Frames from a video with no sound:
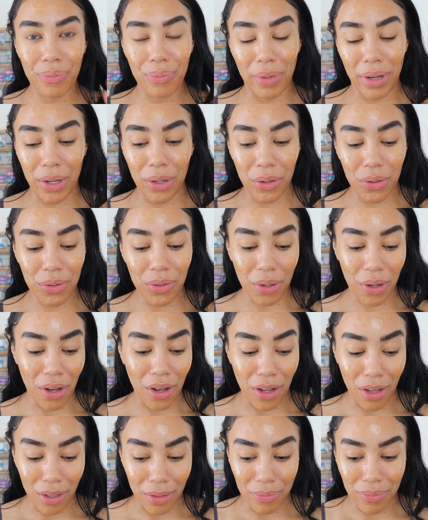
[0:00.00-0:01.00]
but
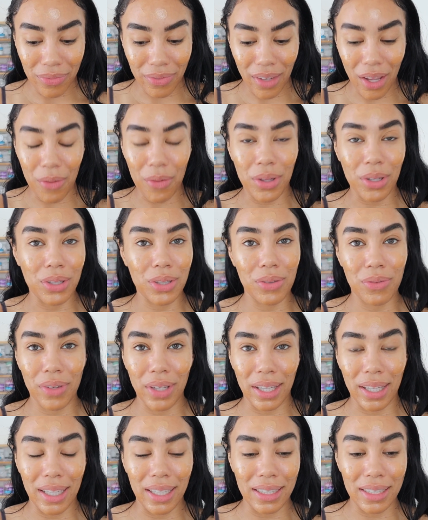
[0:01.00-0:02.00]
overall everything's
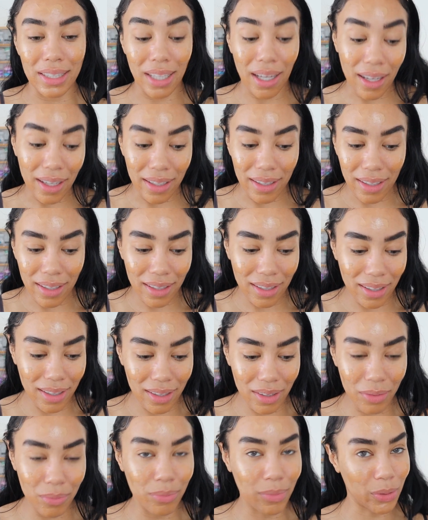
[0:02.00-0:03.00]
feeling done
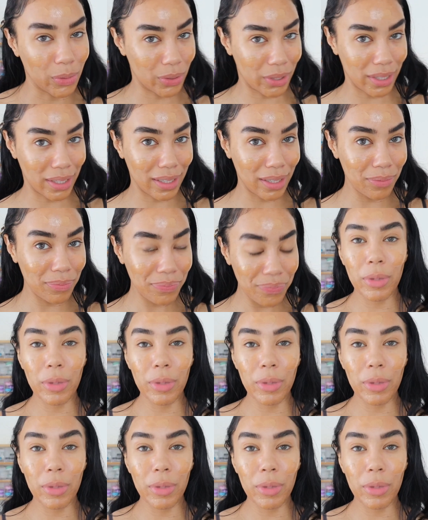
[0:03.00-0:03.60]
mostly.